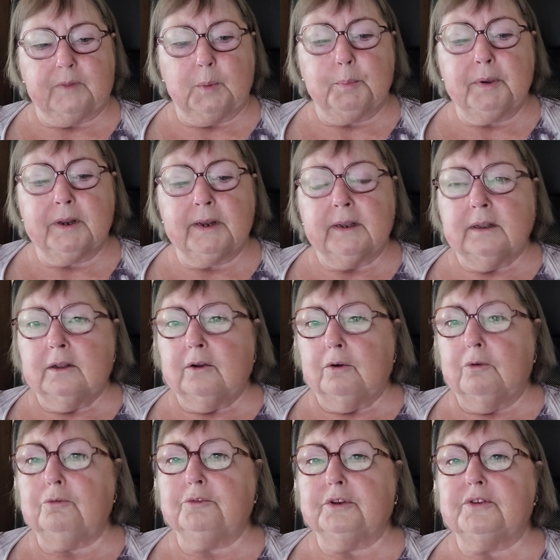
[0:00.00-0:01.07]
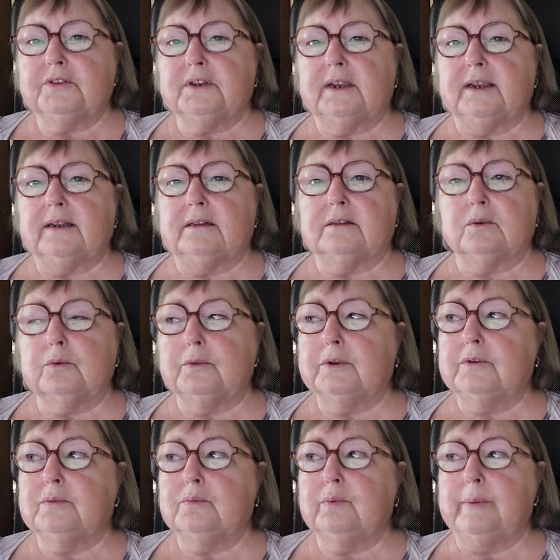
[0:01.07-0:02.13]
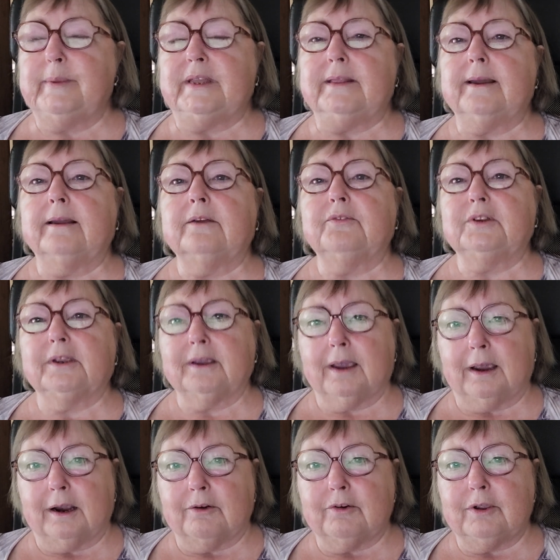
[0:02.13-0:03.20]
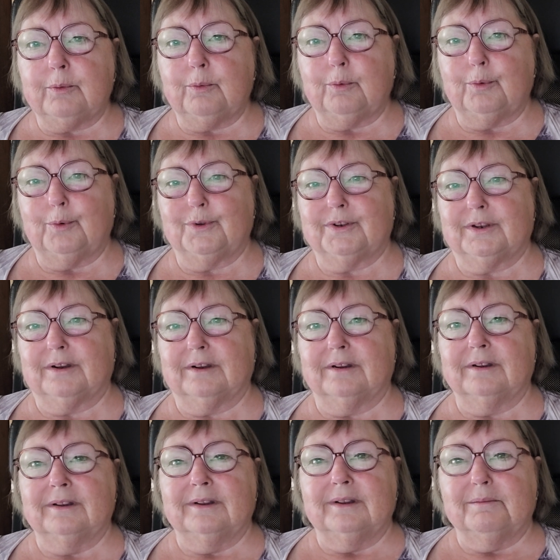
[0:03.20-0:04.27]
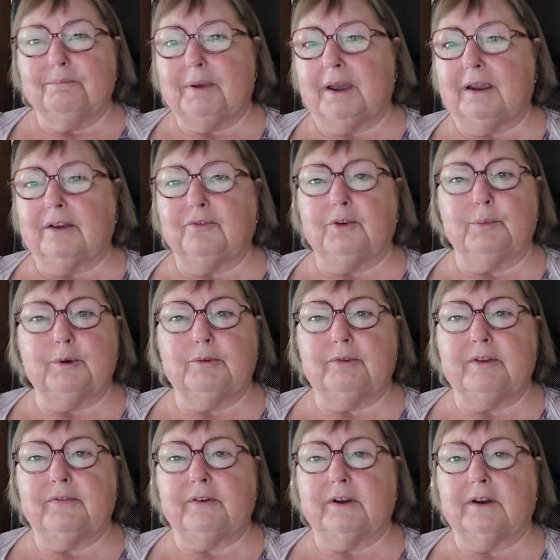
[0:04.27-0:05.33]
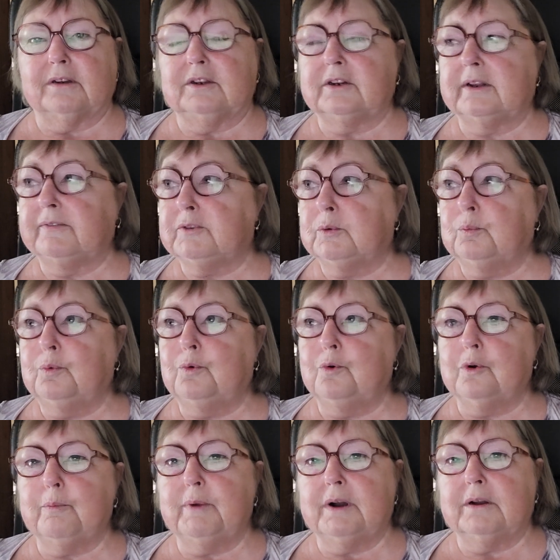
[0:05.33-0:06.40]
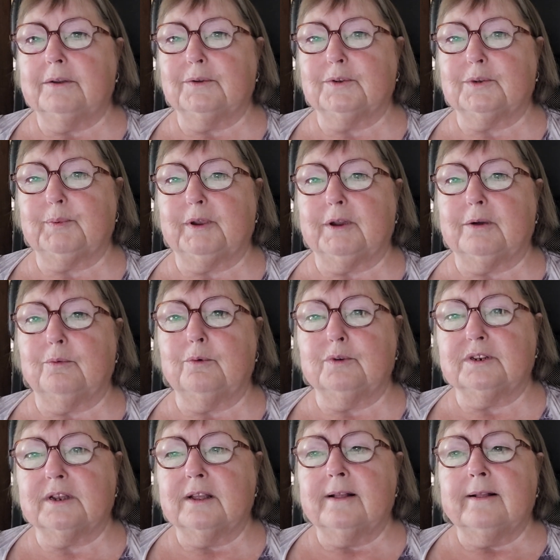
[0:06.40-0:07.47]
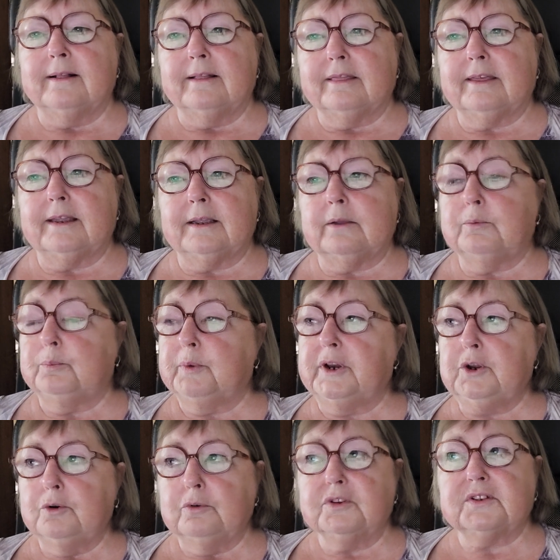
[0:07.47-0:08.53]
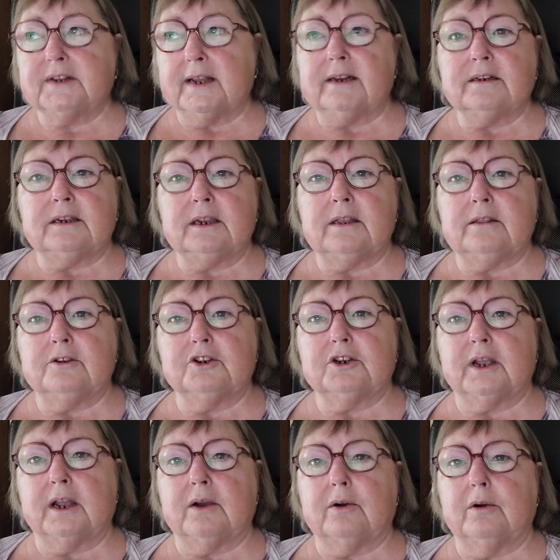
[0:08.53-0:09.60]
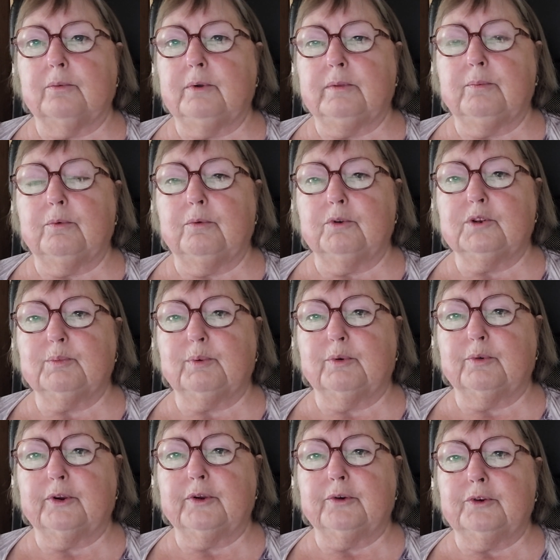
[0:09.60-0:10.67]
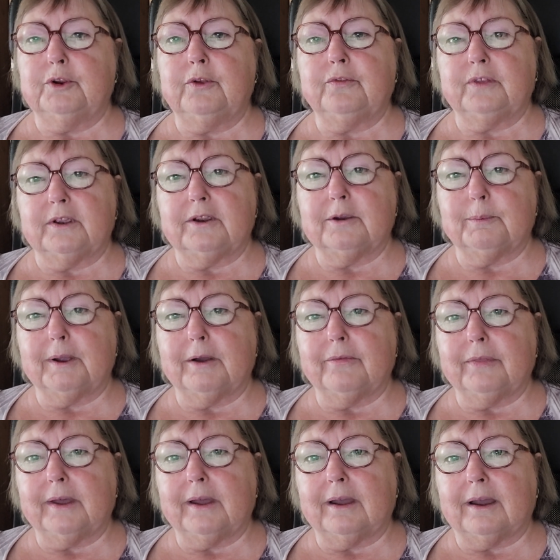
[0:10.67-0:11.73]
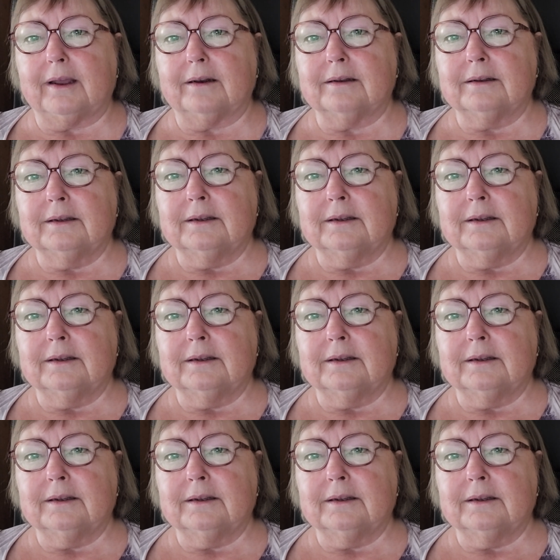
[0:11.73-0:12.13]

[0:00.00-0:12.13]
but all those kids, all those women that have to carry water back from a river, have to walk miles to pick up water. Think, when you're standing in the shower with water pouring on you, think about that.